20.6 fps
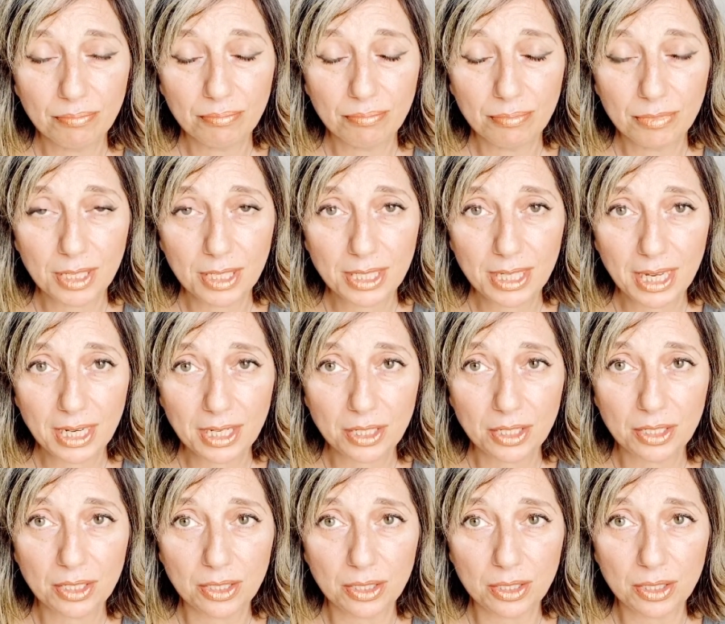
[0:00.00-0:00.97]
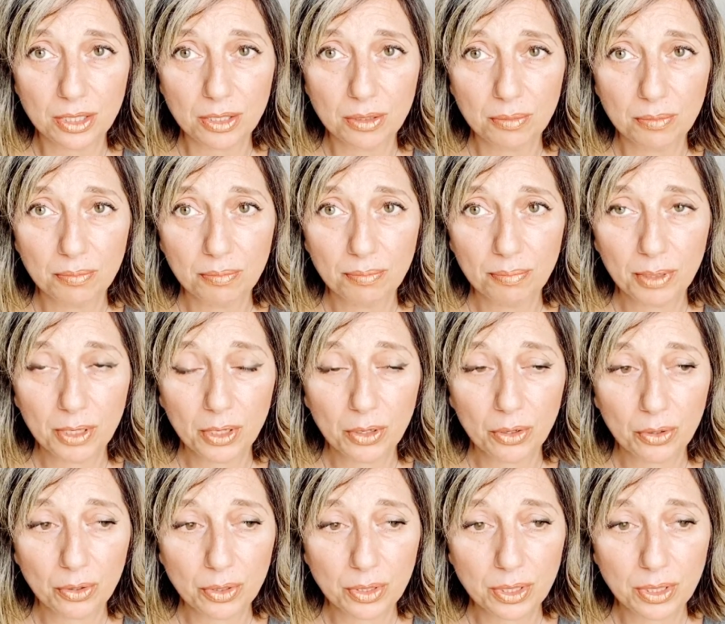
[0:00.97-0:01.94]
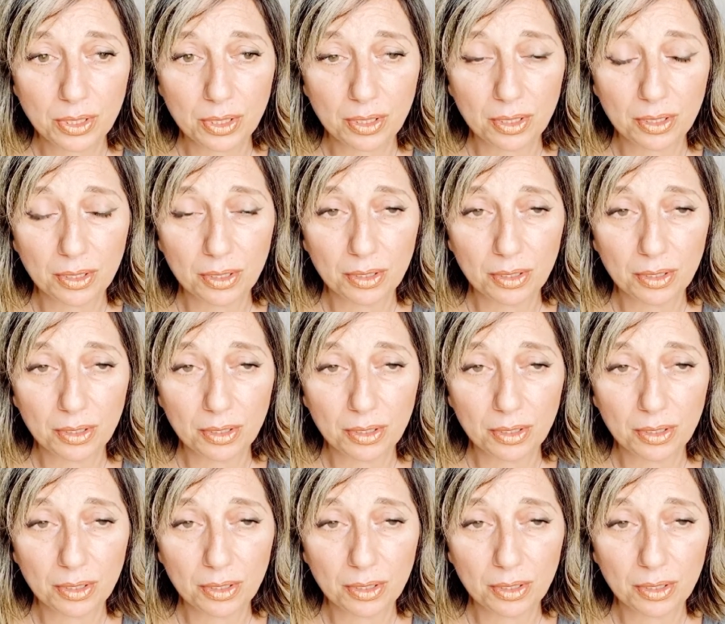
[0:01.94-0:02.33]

descendants, because,